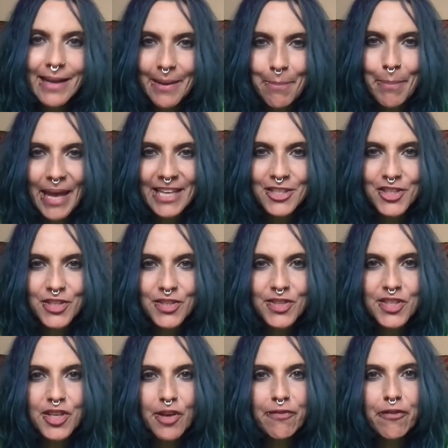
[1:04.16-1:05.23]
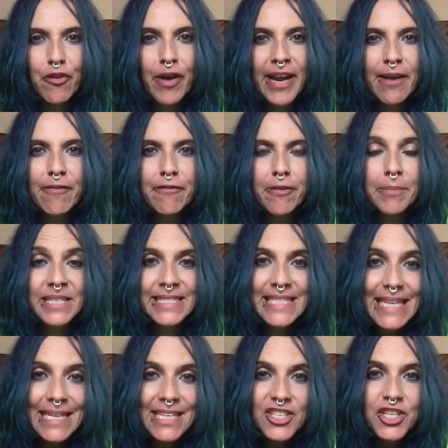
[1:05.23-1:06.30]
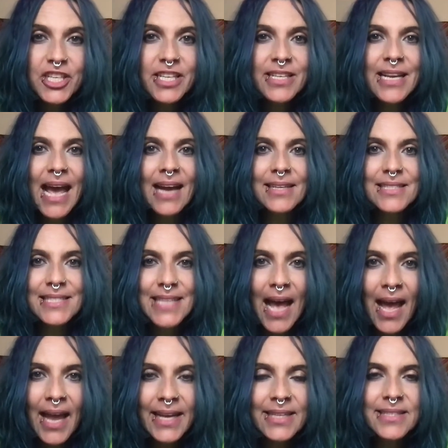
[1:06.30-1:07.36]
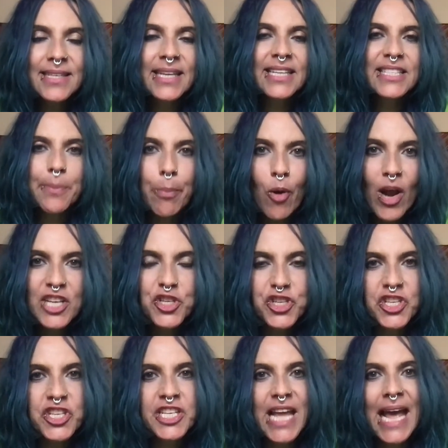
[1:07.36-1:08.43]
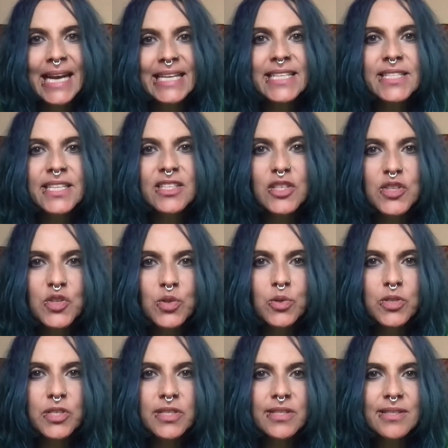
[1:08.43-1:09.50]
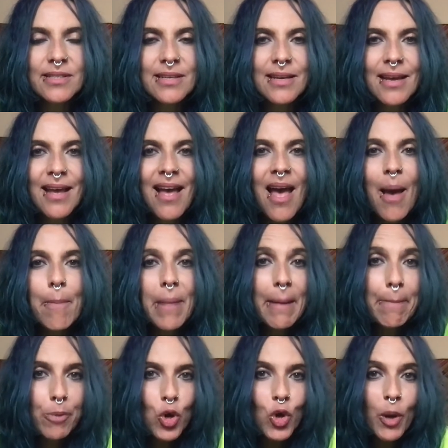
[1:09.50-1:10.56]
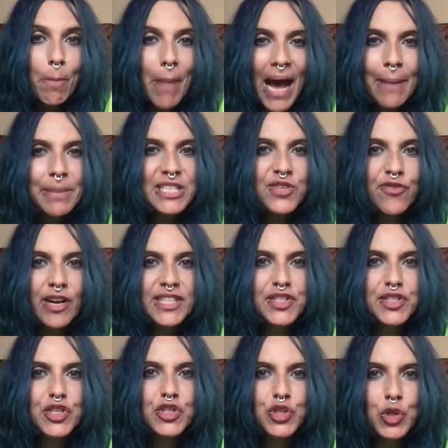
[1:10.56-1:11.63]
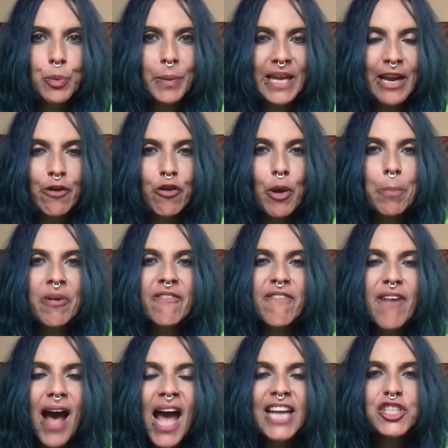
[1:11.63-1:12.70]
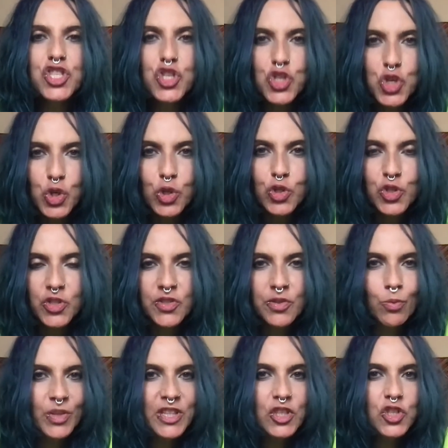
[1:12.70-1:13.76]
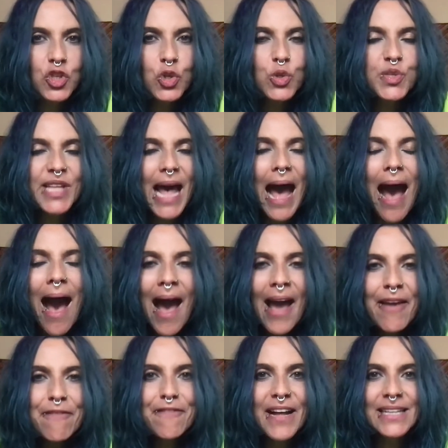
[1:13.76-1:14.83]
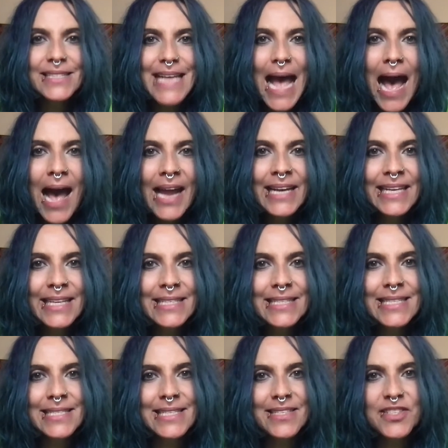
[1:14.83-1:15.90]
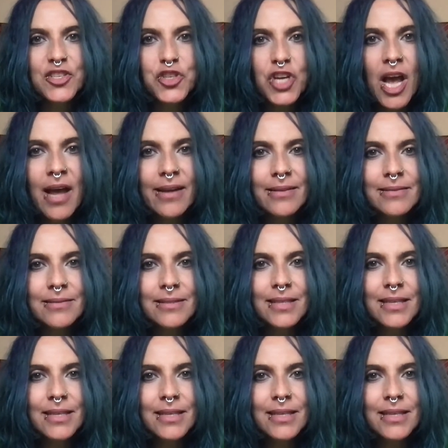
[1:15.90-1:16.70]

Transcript: inpatients suffering from addiction, anxiety, depression, and eating disorders. My book, My Best Friend's a Superhero, provides children with the tools that I felt I needed as a child.